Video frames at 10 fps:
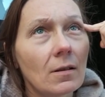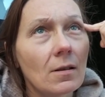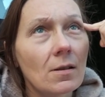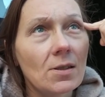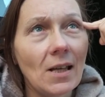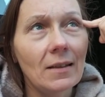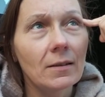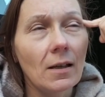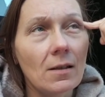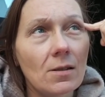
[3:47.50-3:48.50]

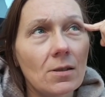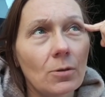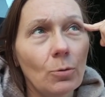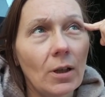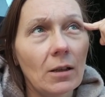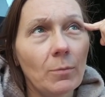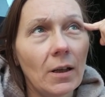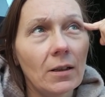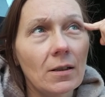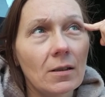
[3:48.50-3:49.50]
sentence, we can
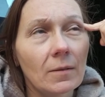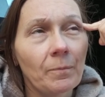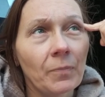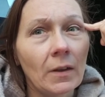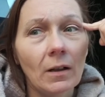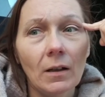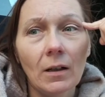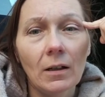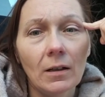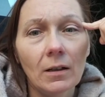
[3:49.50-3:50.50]
make it
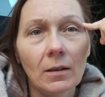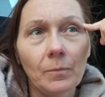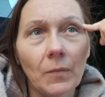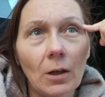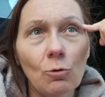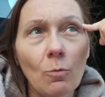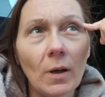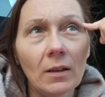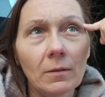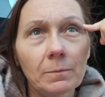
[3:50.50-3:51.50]
a woman